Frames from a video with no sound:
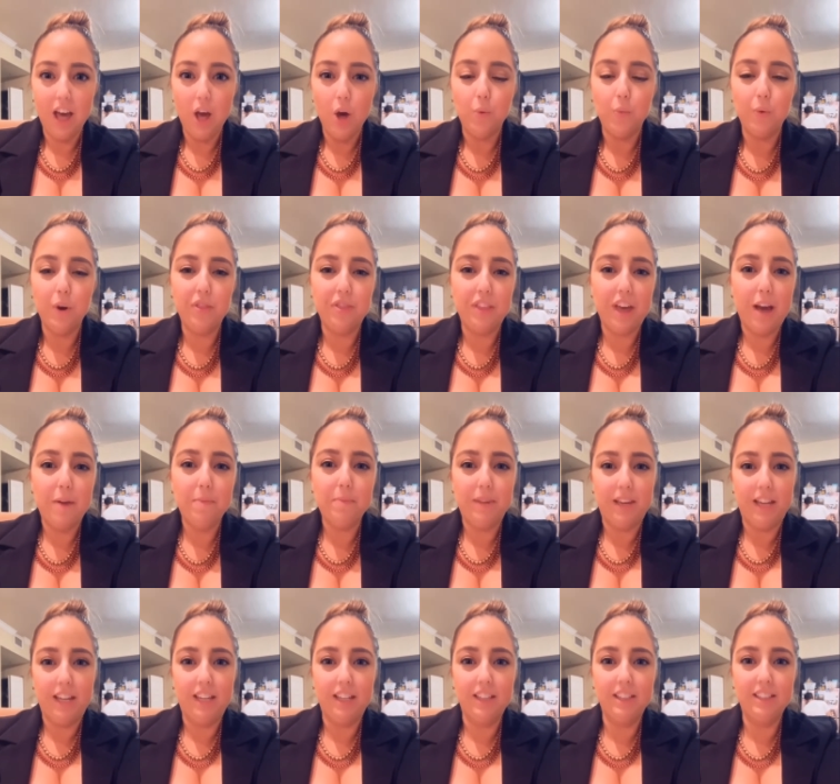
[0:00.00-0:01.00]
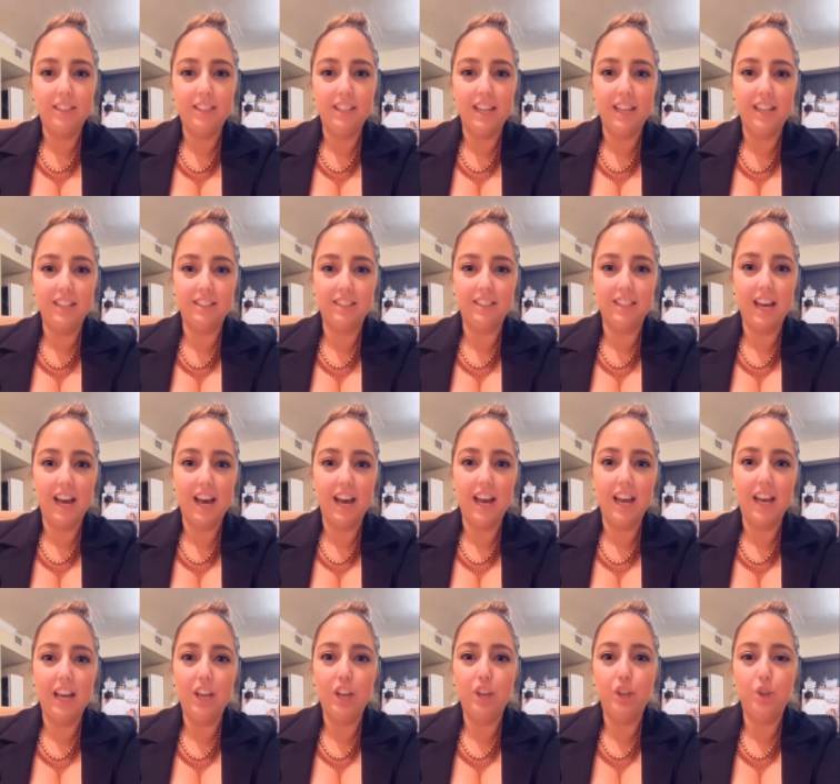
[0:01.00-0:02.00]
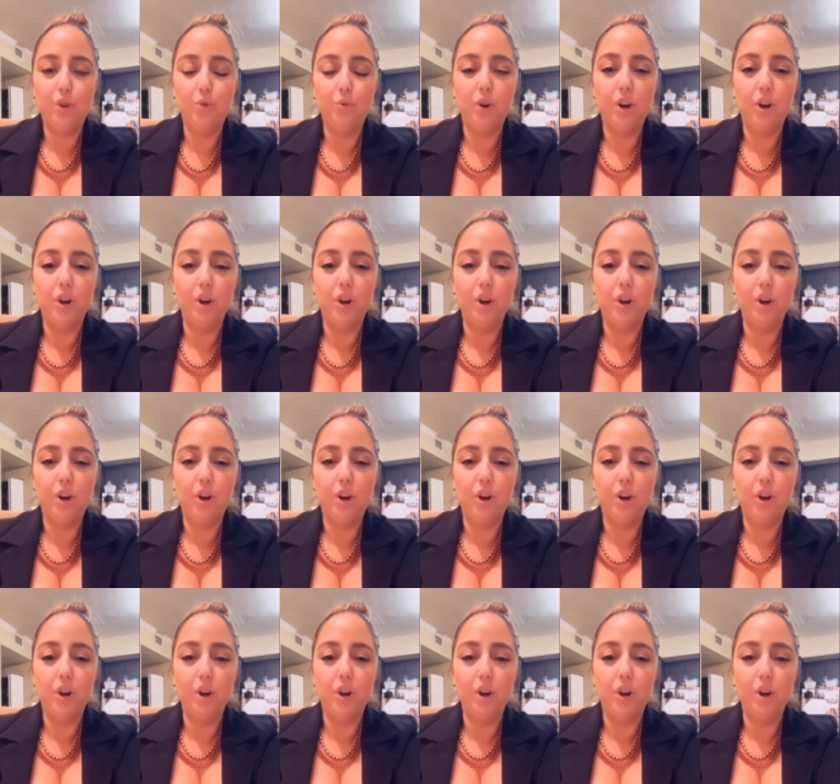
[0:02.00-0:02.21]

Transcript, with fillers: What that means is that you